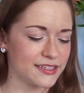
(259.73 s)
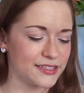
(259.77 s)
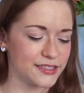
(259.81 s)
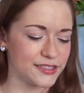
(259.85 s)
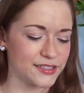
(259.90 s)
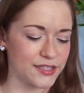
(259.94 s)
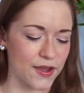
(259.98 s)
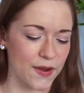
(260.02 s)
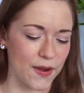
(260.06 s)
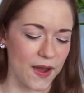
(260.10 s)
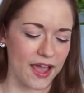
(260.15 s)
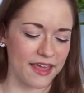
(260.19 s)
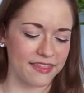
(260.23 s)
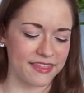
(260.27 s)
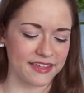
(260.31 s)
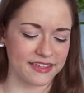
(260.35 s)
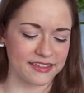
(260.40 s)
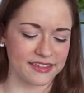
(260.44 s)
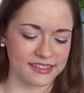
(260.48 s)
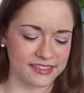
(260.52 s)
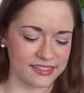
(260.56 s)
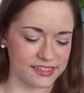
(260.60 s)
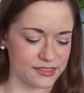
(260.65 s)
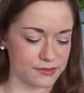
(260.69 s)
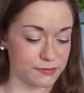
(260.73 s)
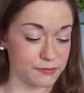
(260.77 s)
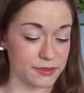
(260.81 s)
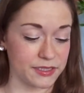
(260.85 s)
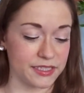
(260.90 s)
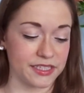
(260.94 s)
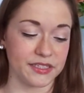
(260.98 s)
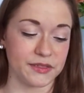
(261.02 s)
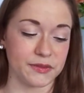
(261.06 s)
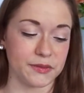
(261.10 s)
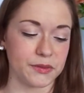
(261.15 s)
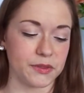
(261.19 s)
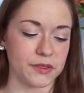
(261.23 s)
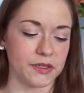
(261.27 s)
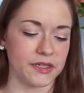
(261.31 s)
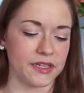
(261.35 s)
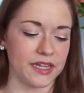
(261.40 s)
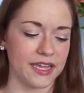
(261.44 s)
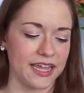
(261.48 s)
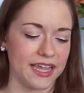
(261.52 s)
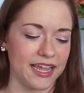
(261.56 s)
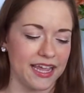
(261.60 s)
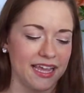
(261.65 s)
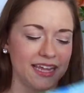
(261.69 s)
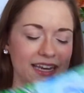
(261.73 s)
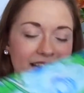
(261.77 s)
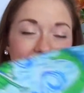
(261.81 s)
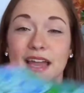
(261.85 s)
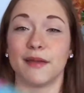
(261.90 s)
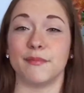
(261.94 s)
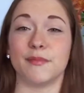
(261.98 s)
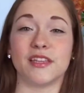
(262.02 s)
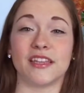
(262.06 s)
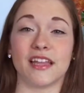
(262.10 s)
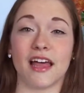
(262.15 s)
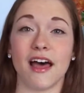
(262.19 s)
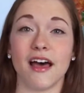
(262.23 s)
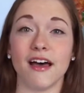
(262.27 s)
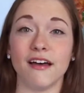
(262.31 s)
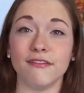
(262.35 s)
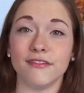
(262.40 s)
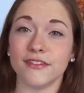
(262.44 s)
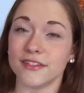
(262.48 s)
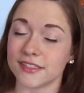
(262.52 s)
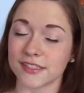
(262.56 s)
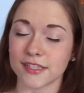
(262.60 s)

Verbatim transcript: So I think this is really cool and I'm in love.